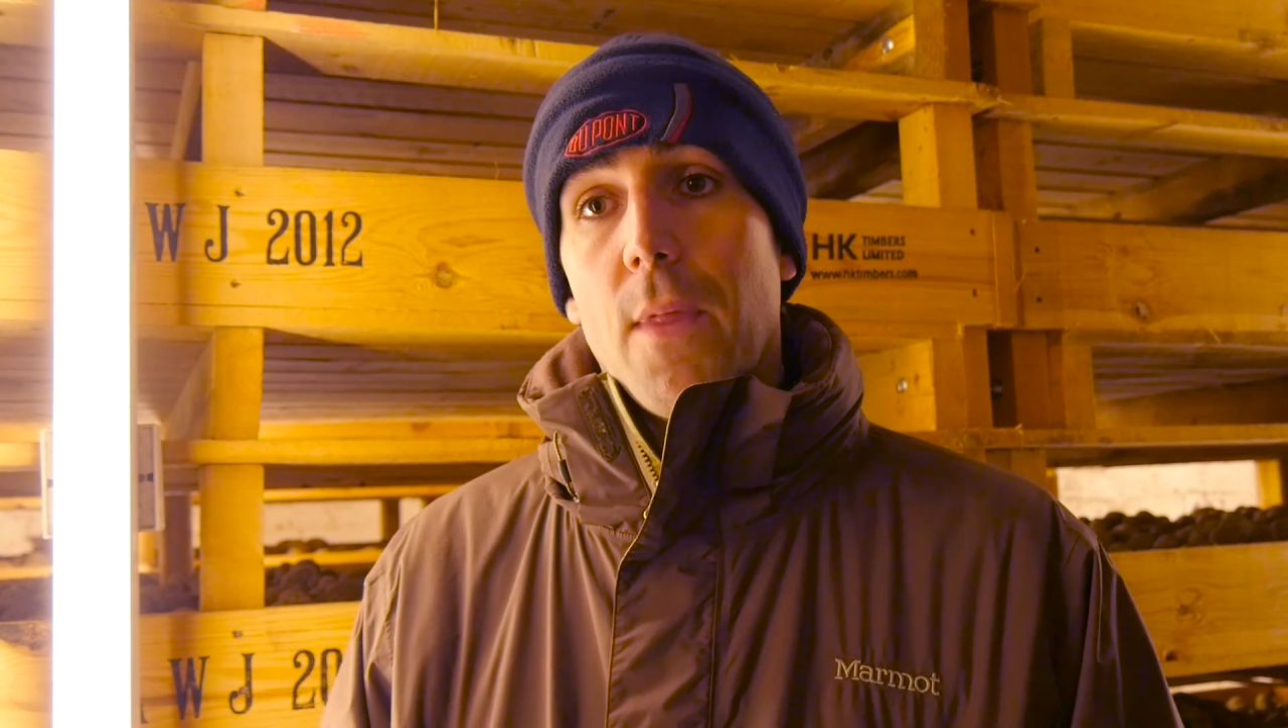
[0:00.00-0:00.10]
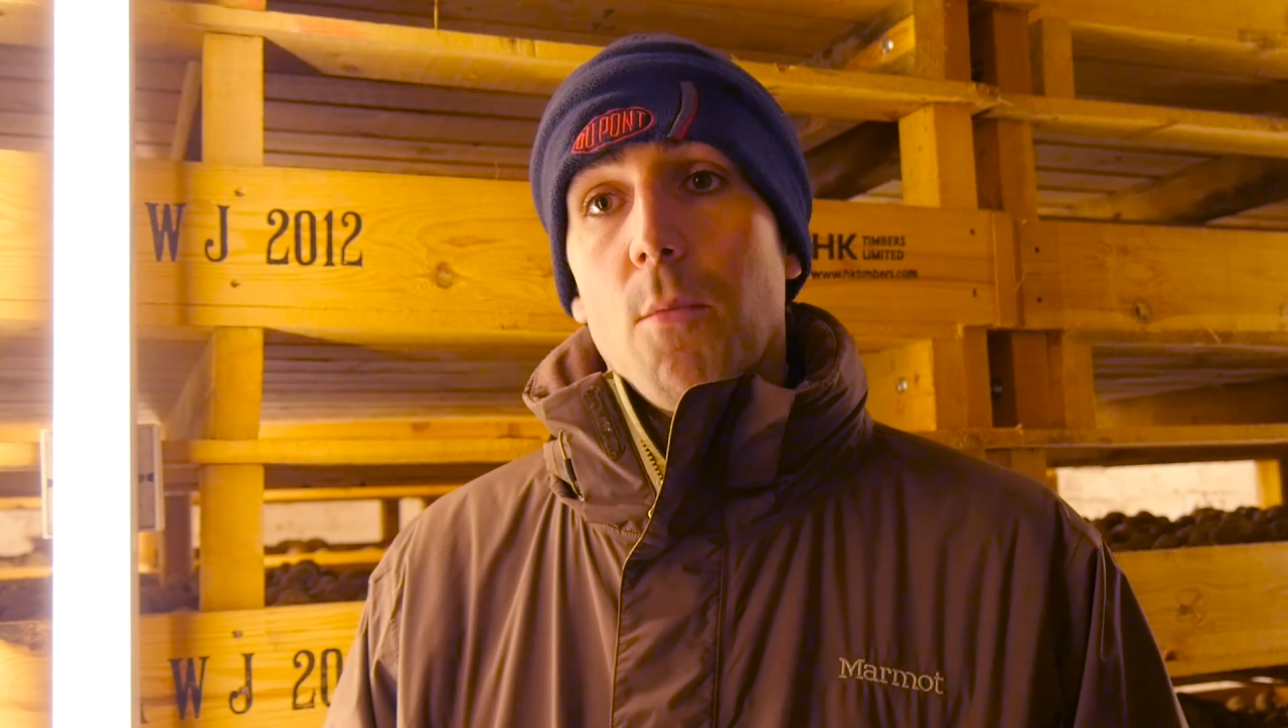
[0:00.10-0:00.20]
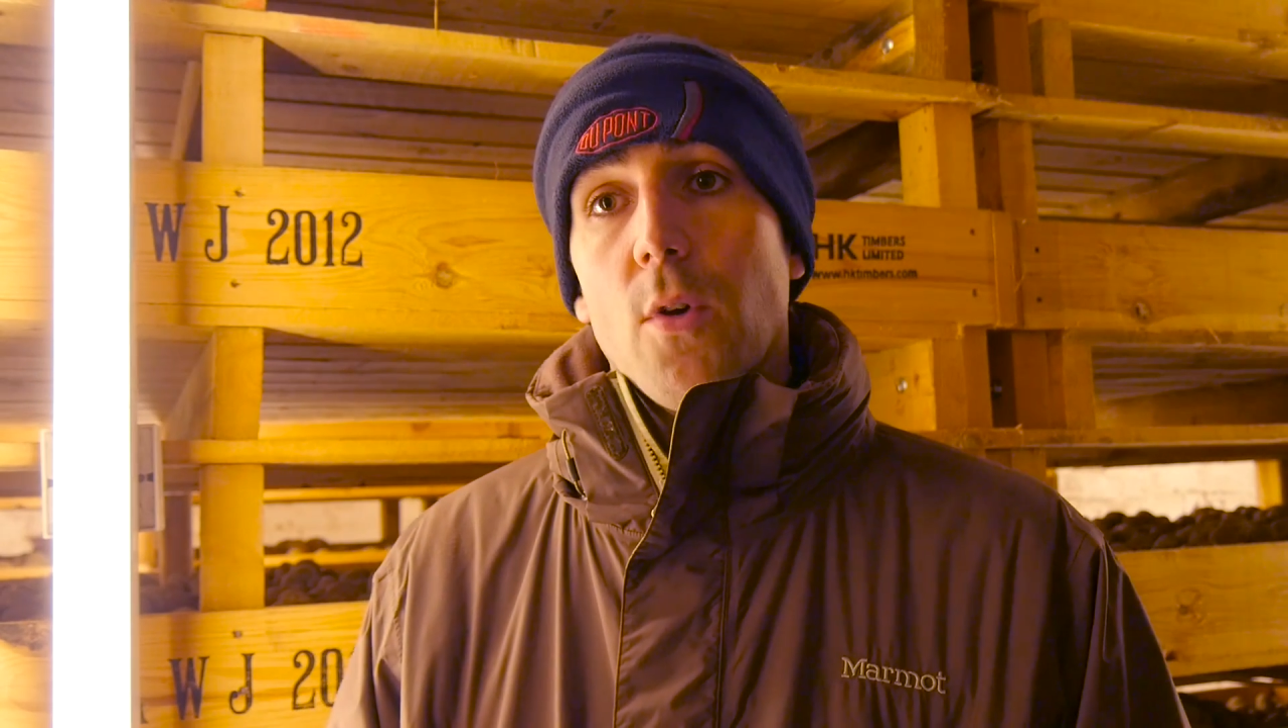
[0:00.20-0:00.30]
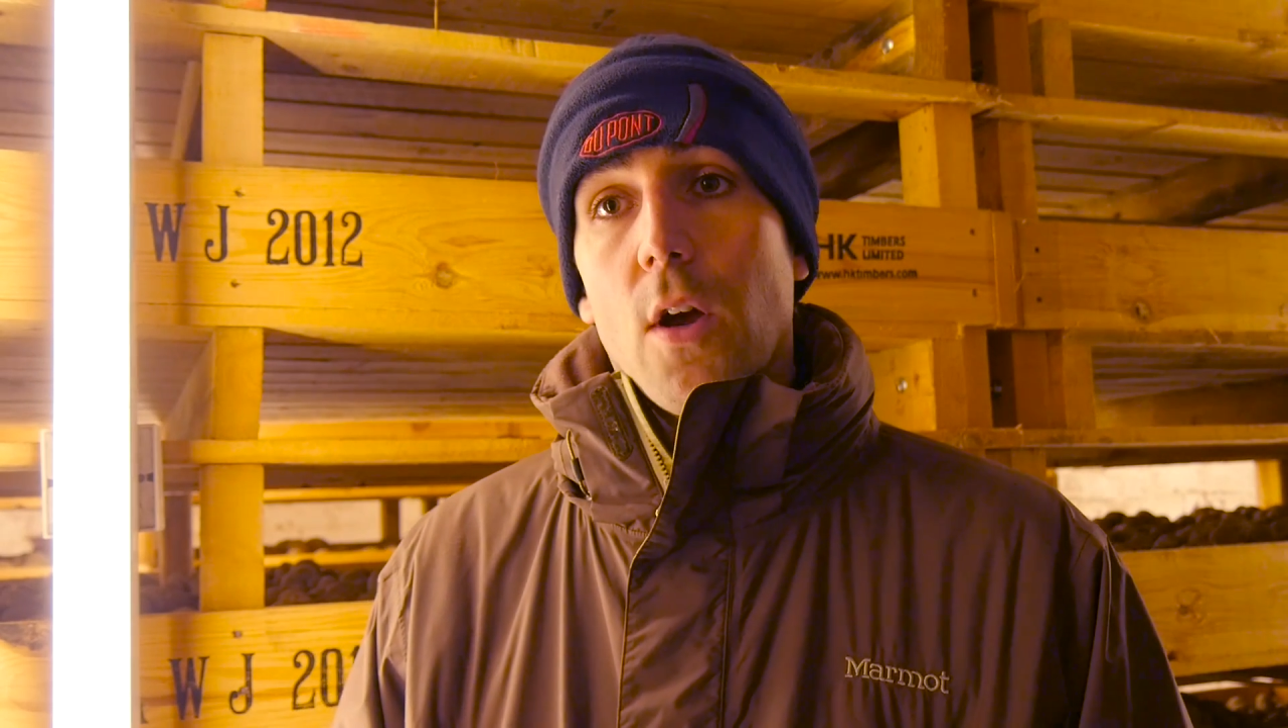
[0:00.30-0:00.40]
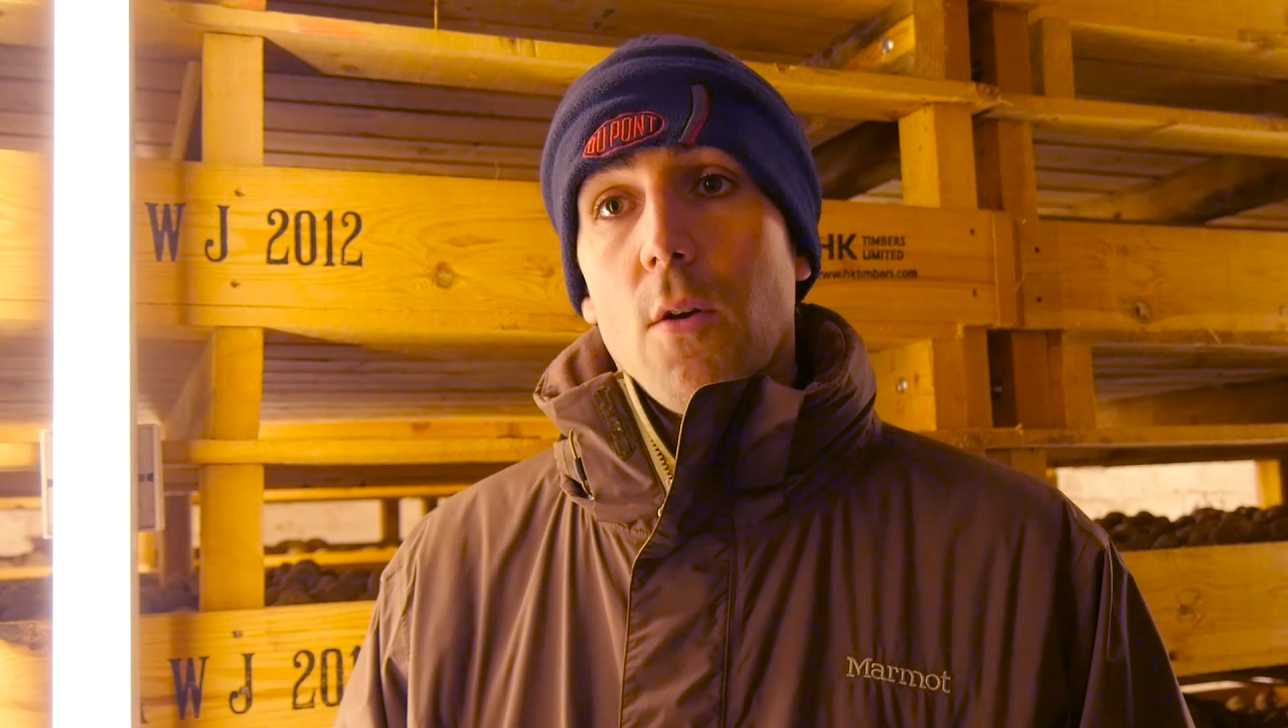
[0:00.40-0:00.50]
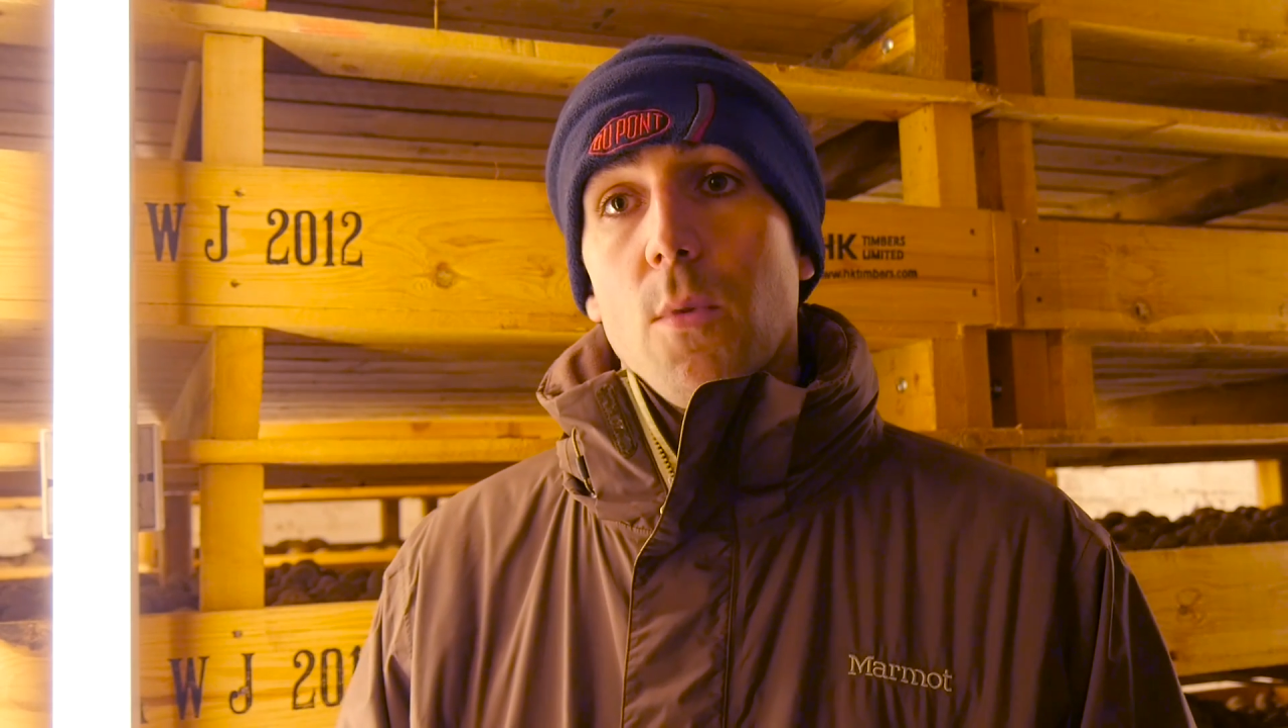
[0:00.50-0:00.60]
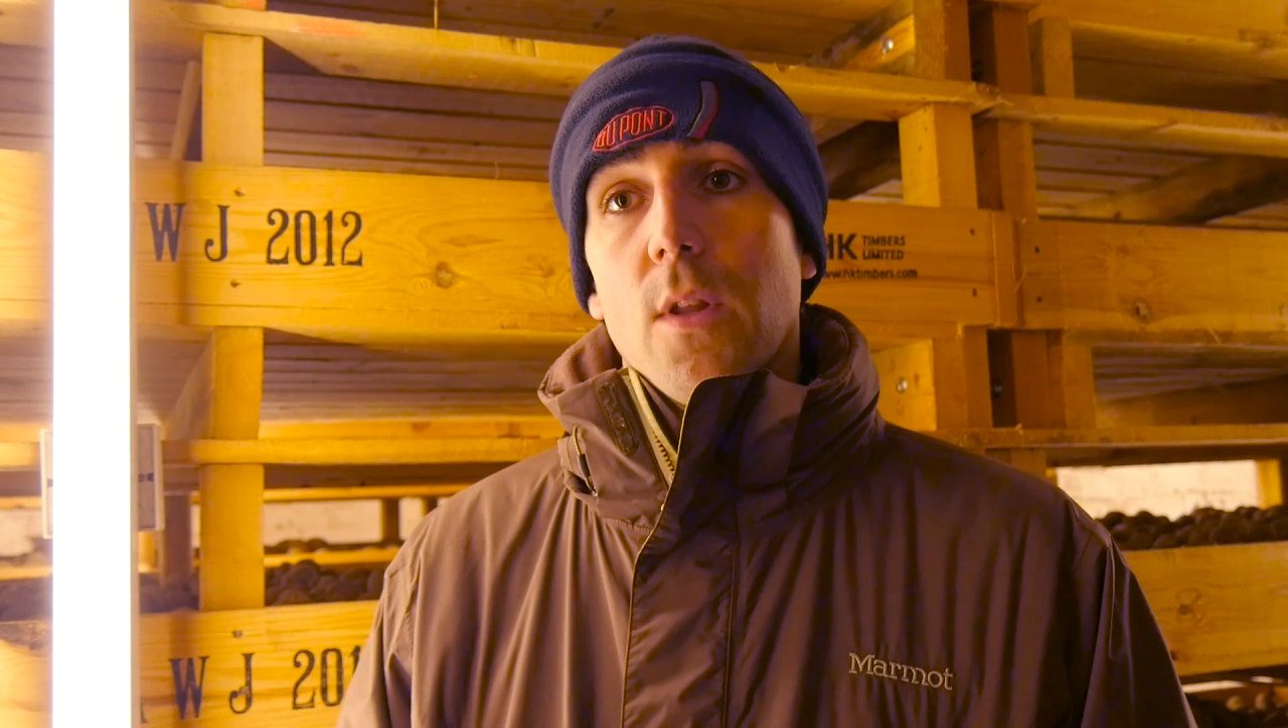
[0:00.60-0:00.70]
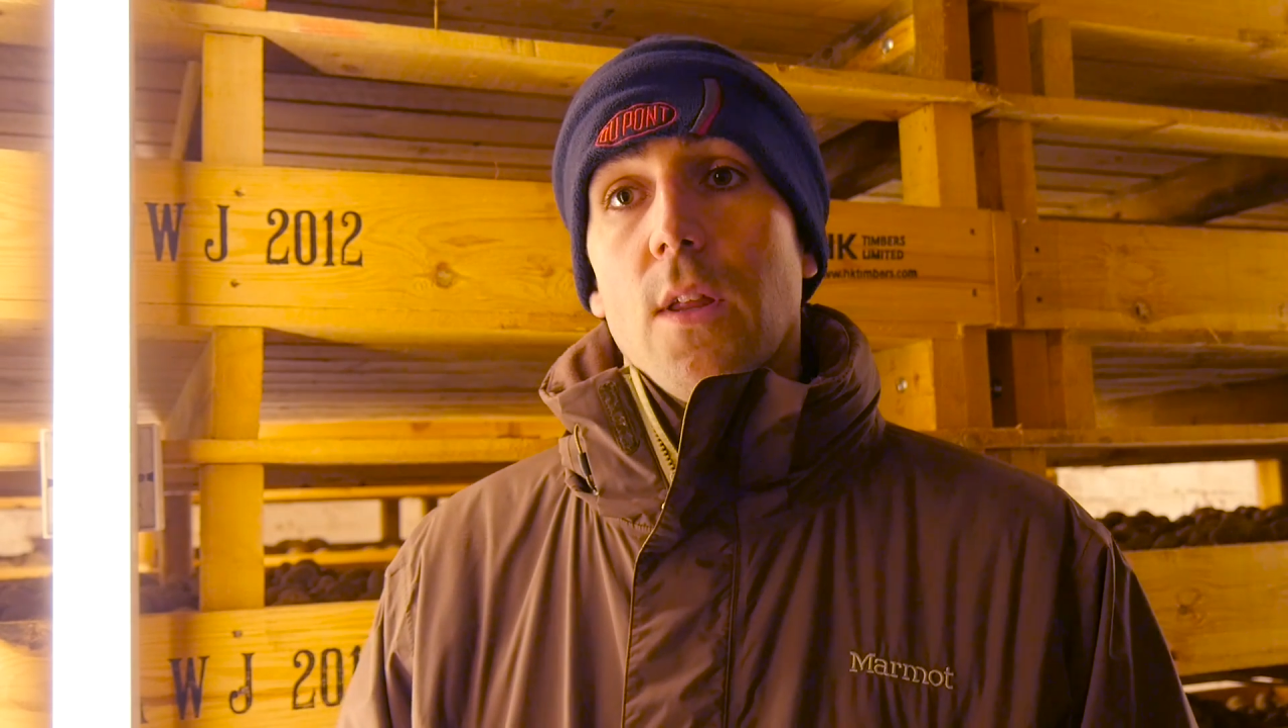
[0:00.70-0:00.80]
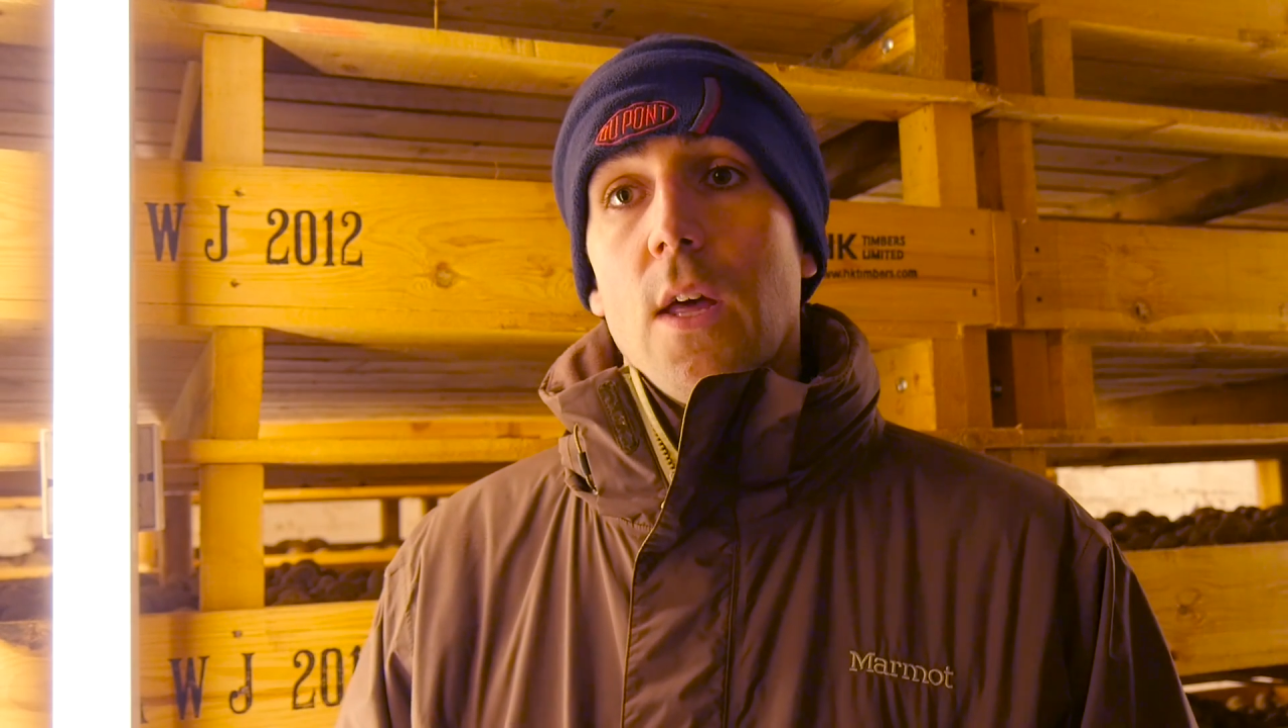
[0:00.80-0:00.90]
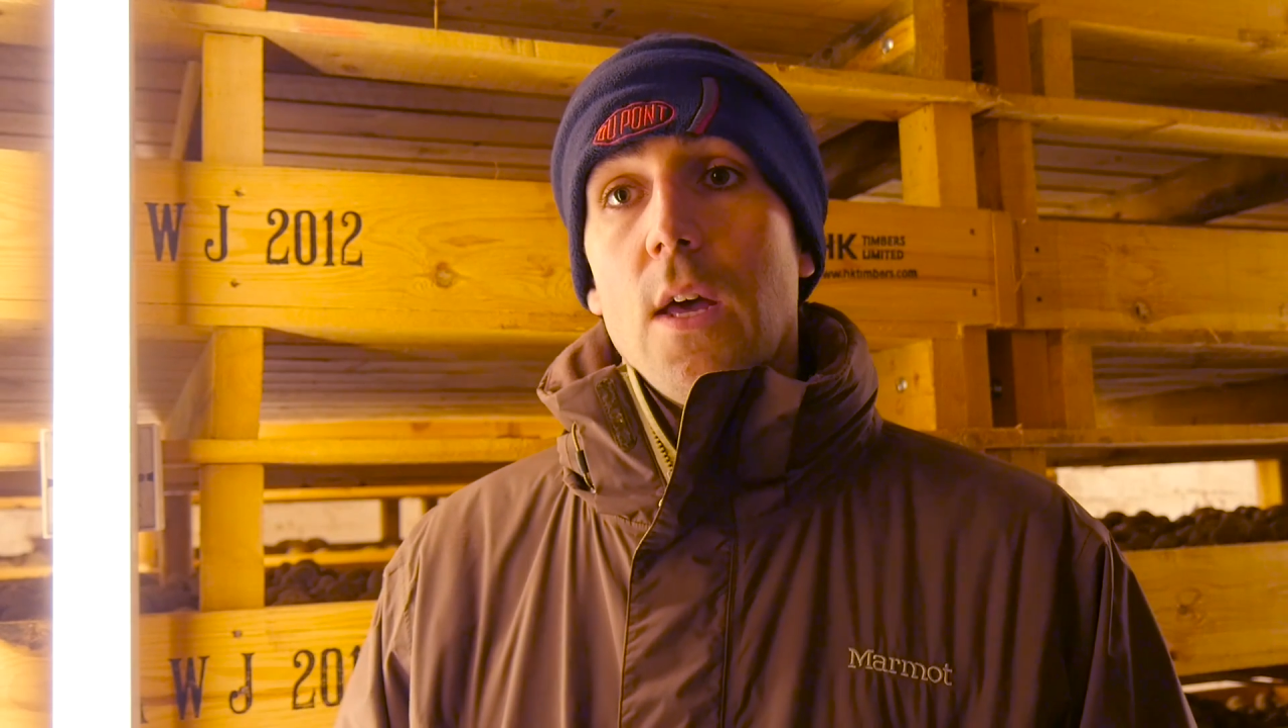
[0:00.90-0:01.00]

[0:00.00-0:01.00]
then we'll go in with